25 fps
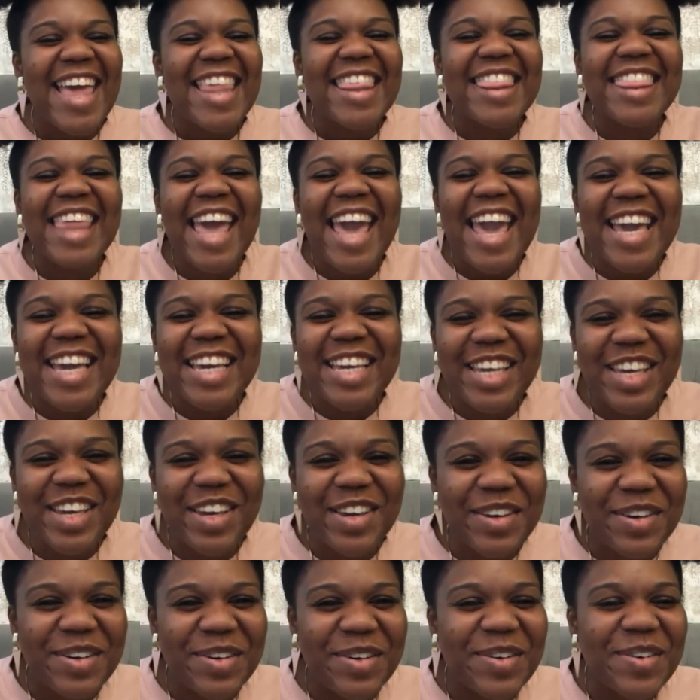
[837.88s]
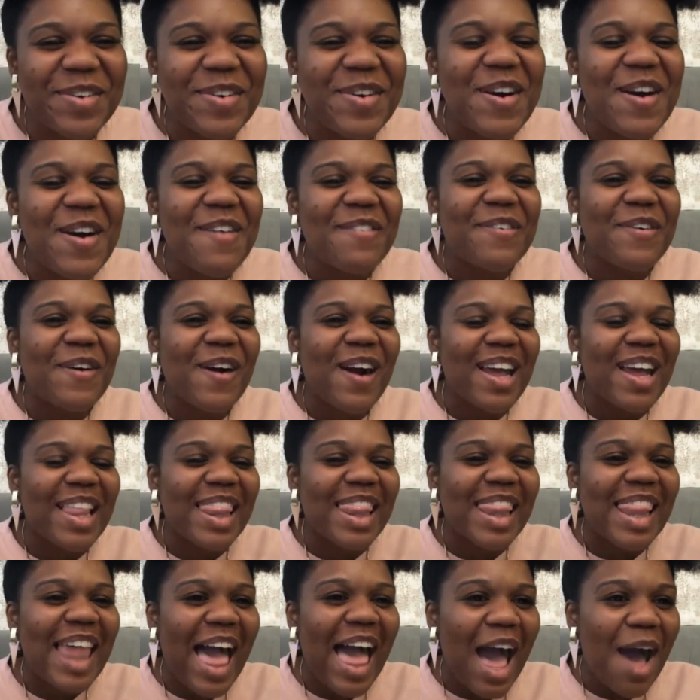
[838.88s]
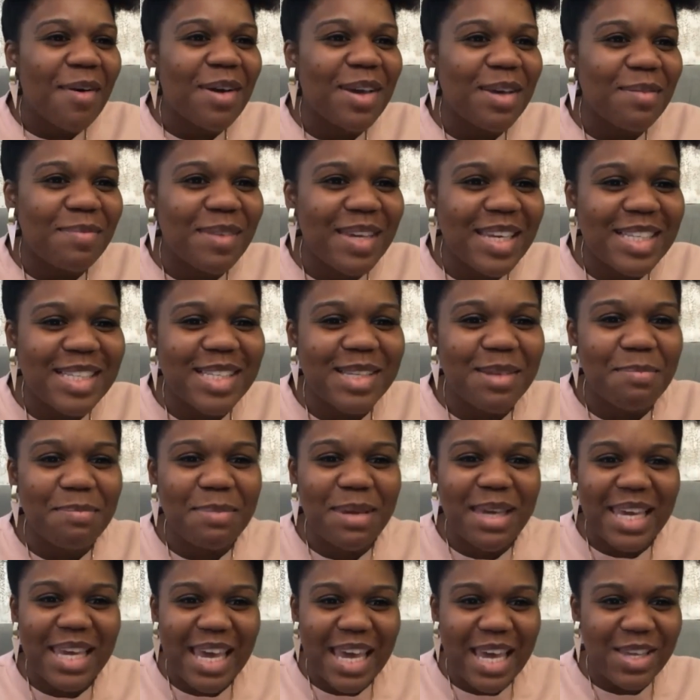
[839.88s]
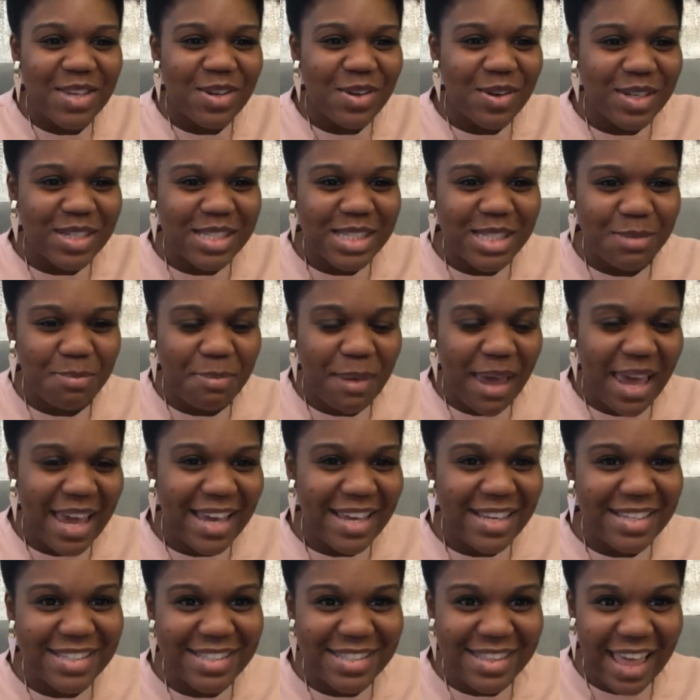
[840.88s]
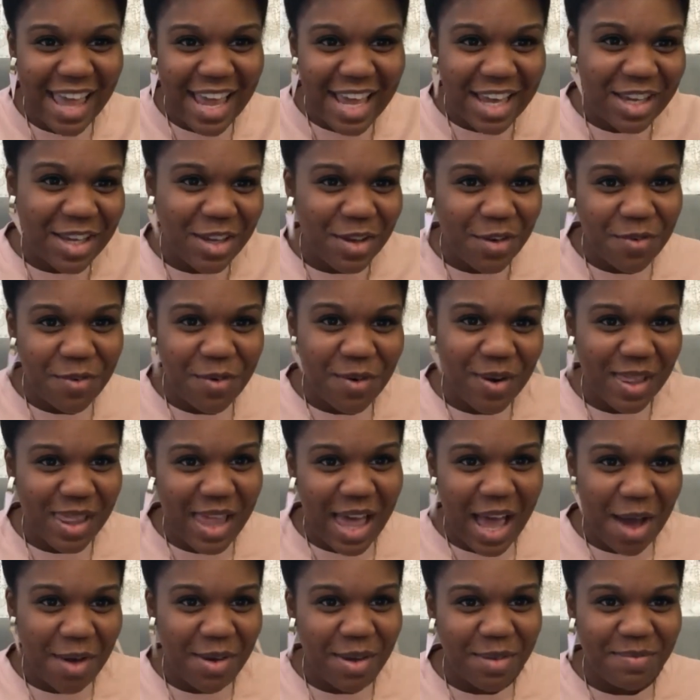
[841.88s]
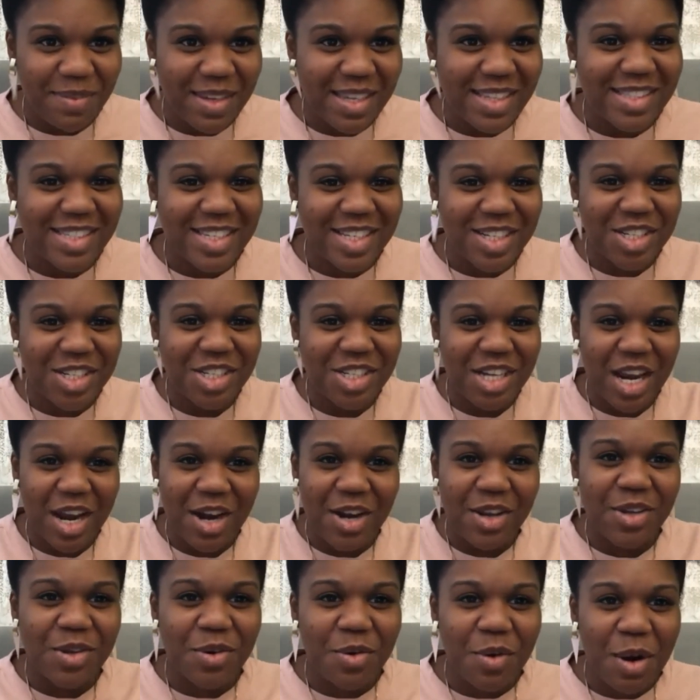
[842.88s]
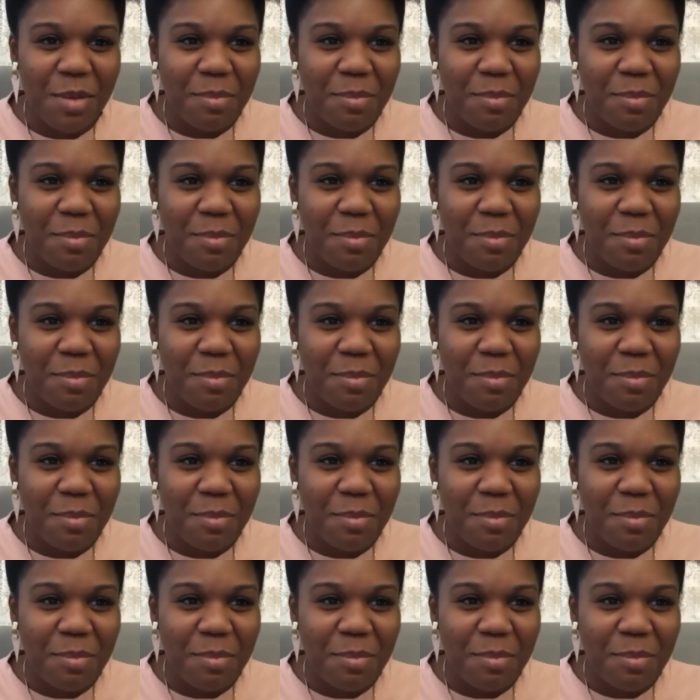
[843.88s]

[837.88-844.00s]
Thank you for allowing me to be in your space. Thank you for allowing me to share your